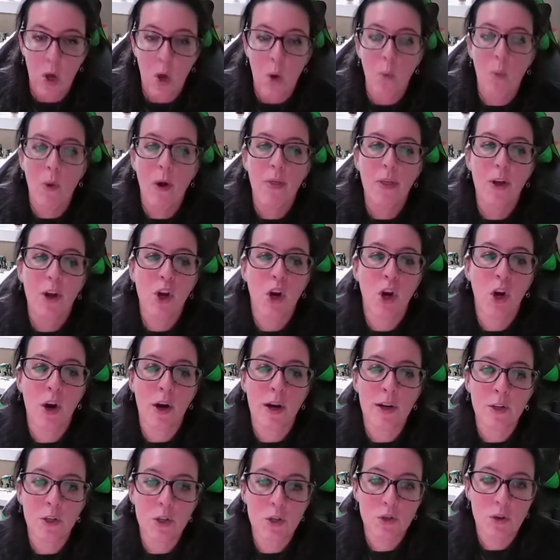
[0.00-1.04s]
Well, the
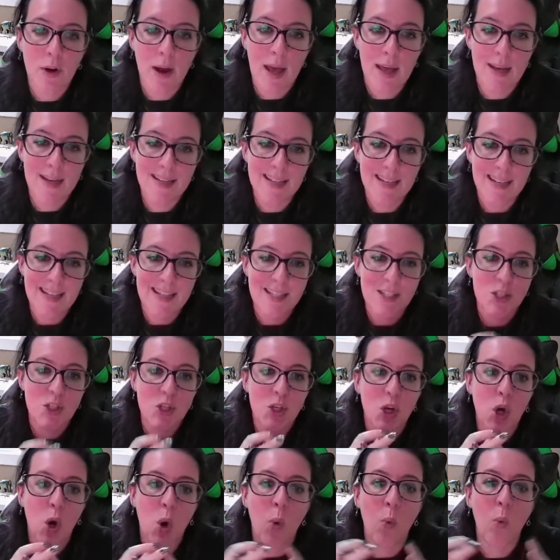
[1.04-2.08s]
current trend is to
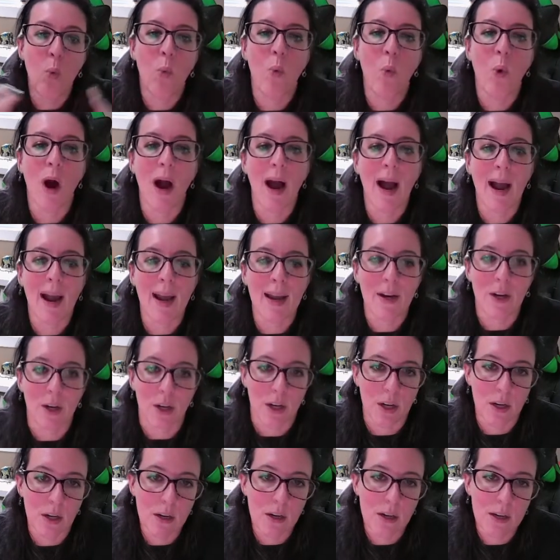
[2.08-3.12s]
go
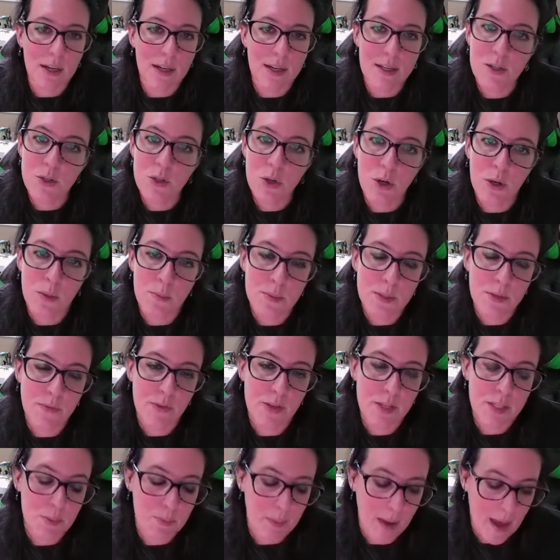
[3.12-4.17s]
wider in terms of the
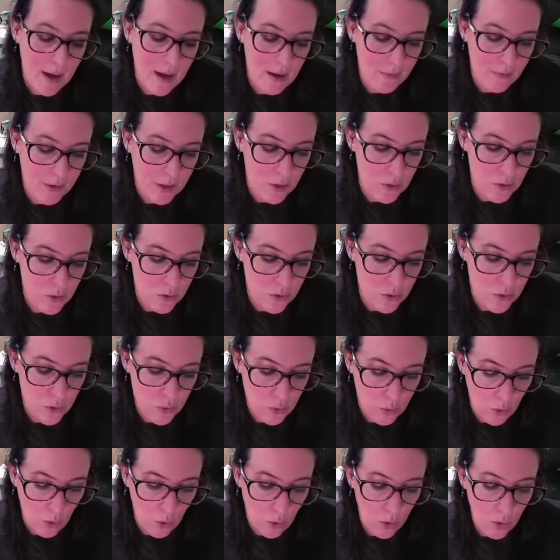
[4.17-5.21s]
span of
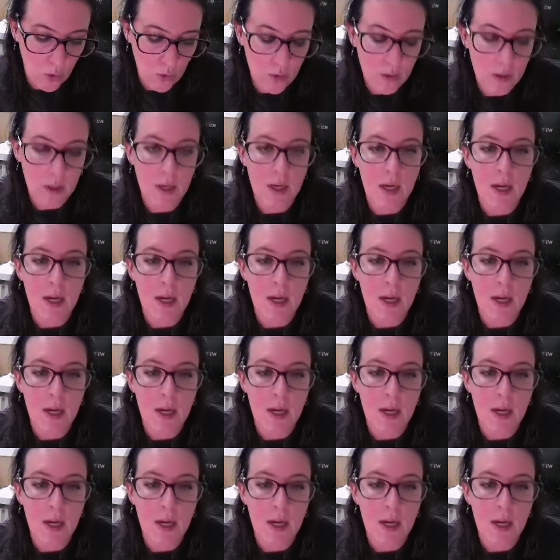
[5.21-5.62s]
control